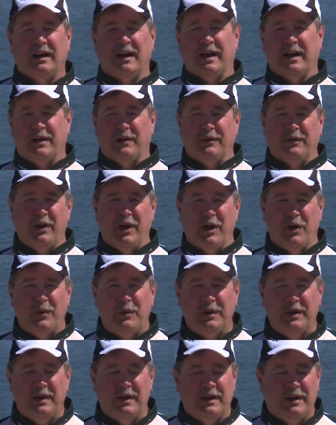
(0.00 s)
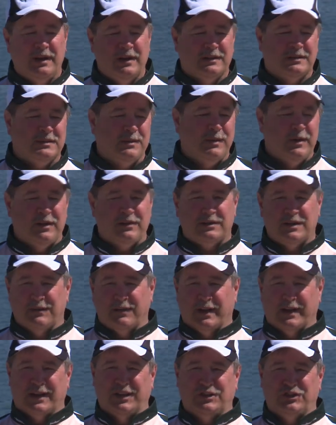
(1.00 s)
I don't know. Some others have
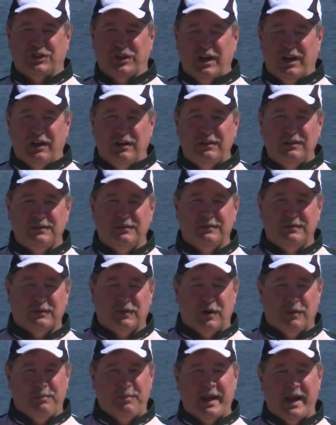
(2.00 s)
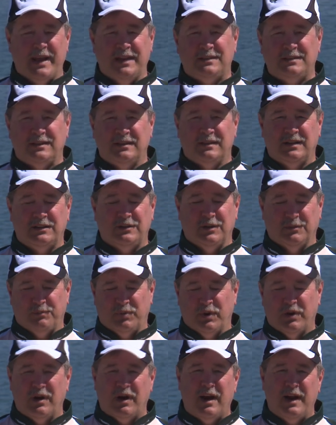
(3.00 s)
like a gel or a paste that you
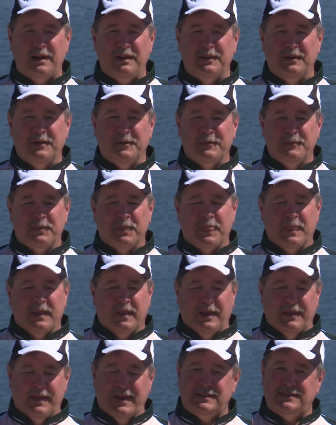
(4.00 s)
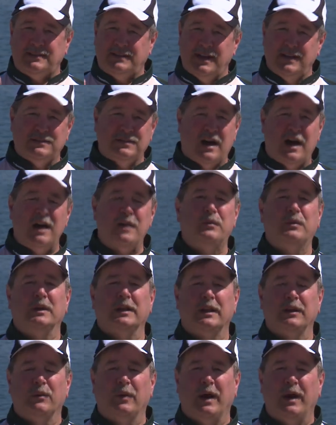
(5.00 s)
put on, and that stays on
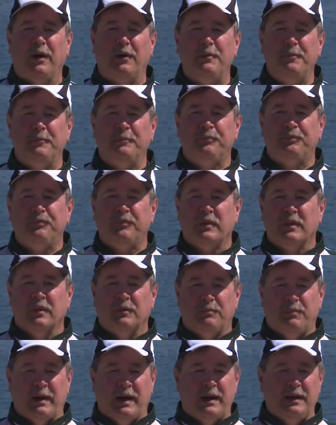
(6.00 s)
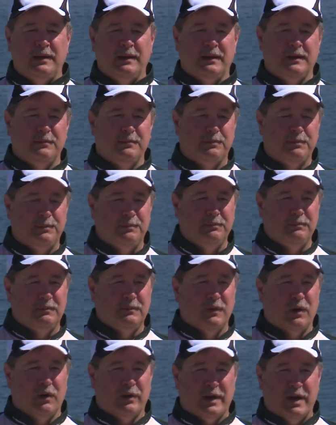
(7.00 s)
really well. But,
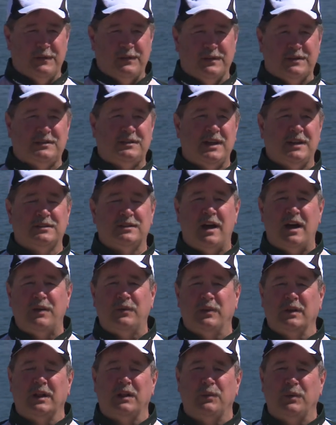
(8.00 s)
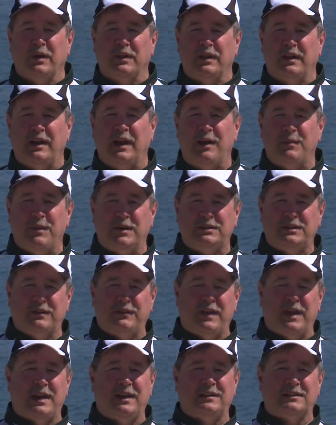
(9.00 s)
okay, if it stays on really well, then how much
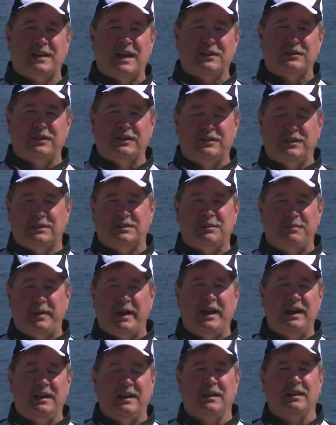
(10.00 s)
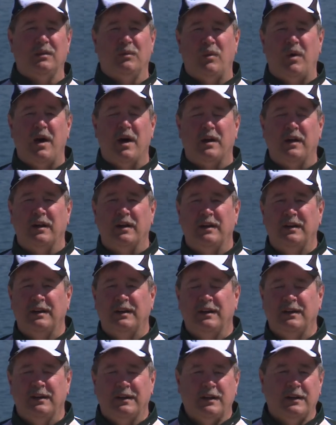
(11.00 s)
of that is actually dissipating in the water?
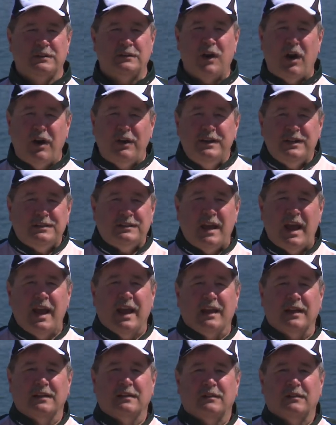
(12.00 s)
It's hard to say,